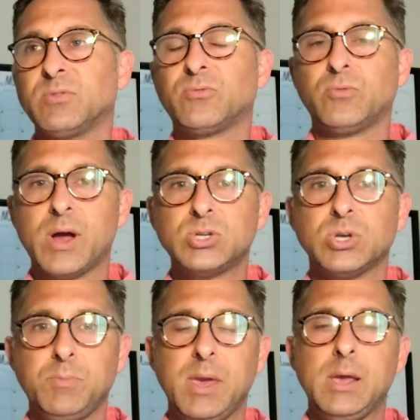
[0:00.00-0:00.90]

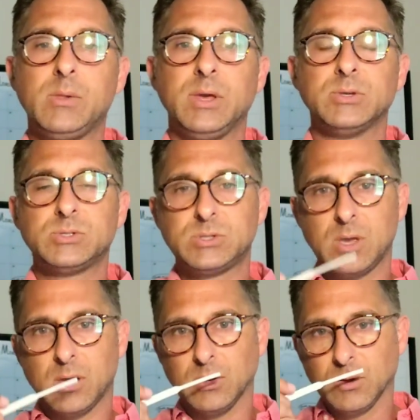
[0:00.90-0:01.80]
fresh, appealing
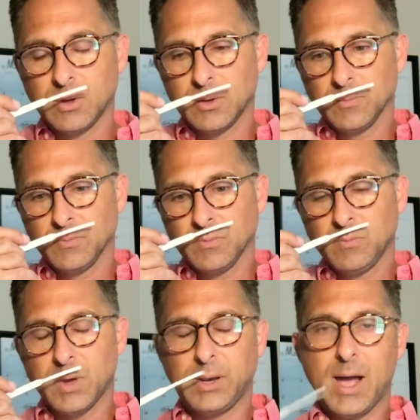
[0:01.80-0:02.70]
scent,
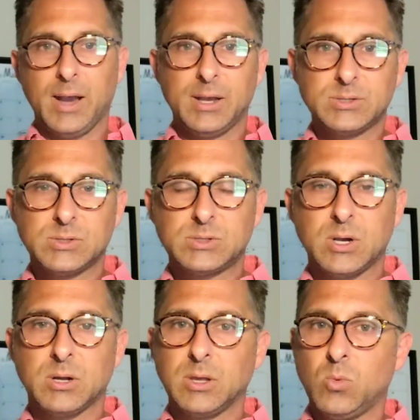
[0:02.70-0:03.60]
but not
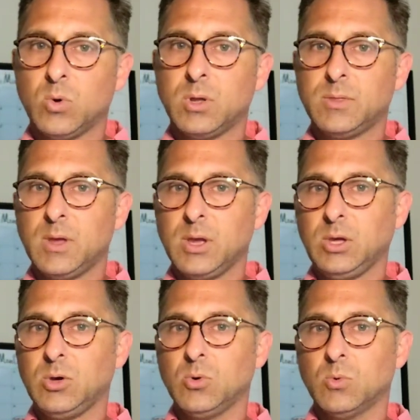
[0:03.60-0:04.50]
necessarily one that
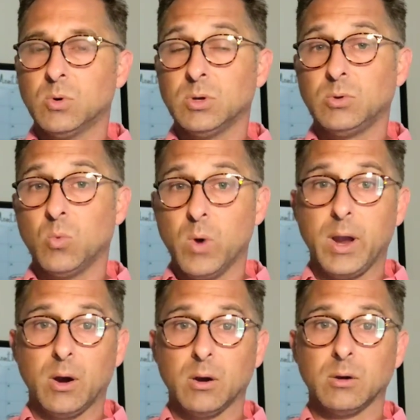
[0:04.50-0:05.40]
you would
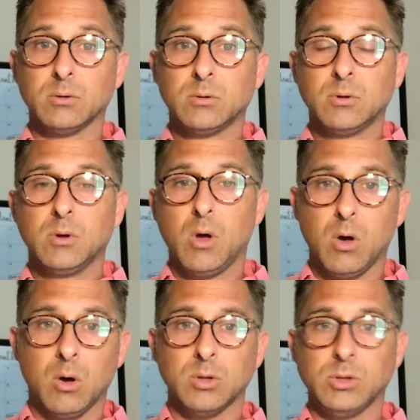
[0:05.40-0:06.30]
wear
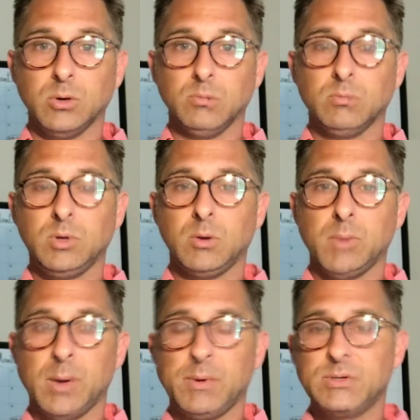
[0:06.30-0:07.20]
on you. You
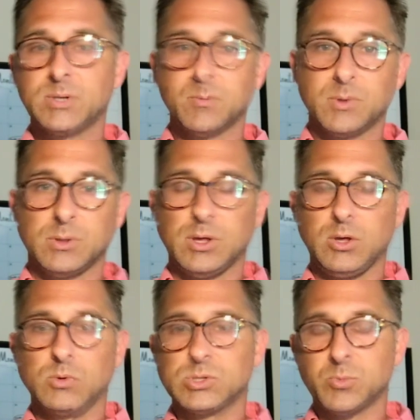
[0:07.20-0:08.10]
know, maybe something that
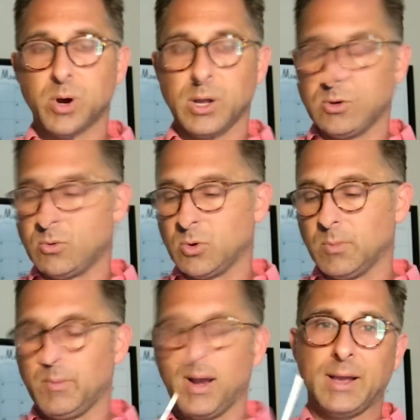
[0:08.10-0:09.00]
you would spray in your
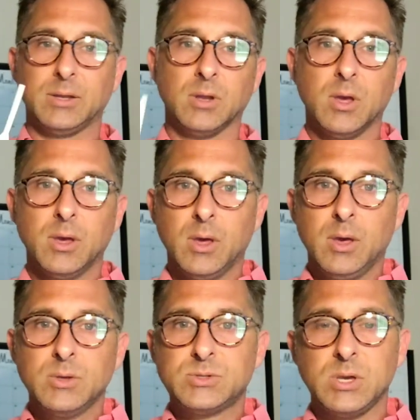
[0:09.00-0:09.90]
room. I mean, I could
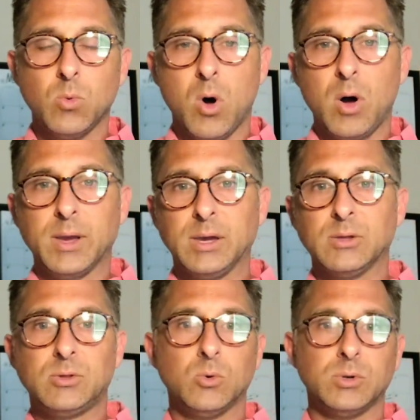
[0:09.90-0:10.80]
see walking
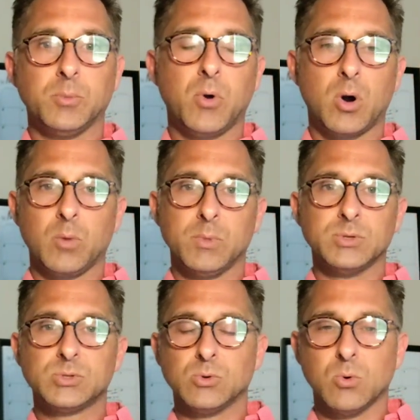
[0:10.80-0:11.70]
into a
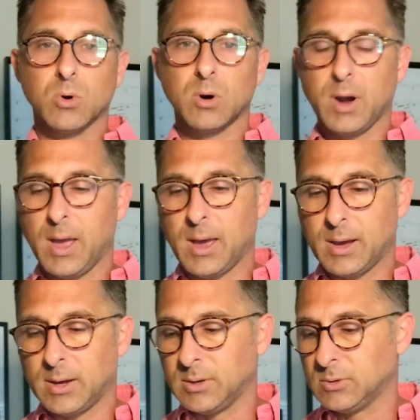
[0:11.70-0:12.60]
department store
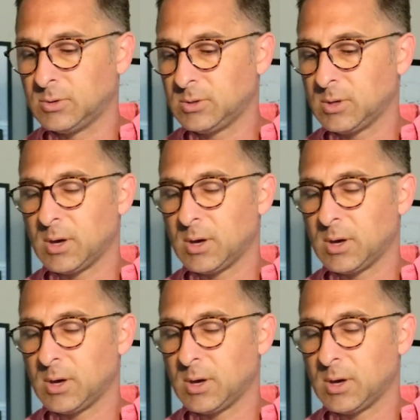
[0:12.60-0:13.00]
and